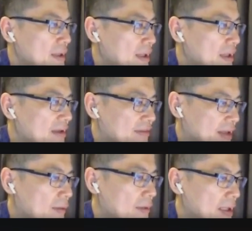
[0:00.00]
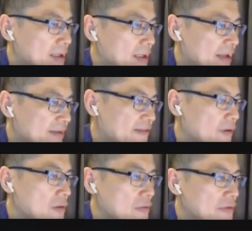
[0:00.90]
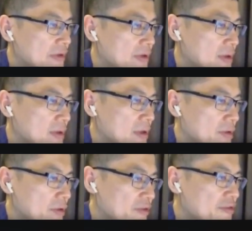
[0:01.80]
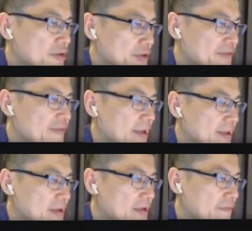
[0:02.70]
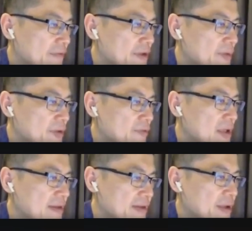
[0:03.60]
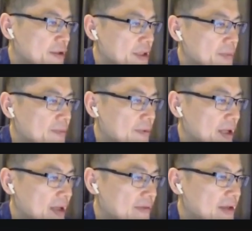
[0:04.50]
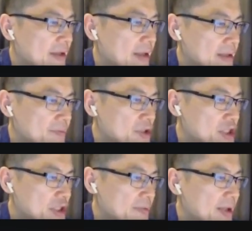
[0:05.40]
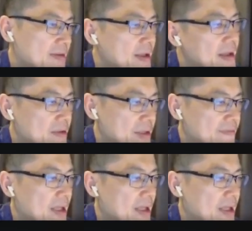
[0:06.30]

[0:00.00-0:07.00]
is calculated as follows. So we just find the difference between the security price and the purchase price and divide